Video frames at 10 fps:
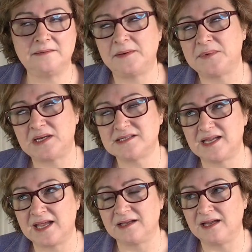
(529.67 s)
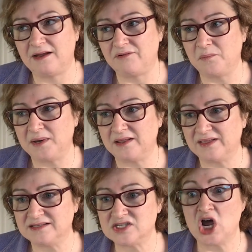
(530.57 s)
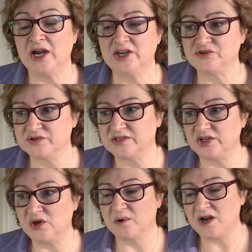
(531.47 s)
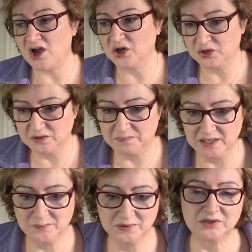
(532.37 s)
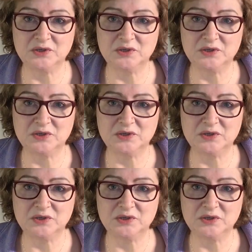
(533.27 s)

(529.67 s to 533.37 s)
I'm not saying everybody that's not interested in you are not good people.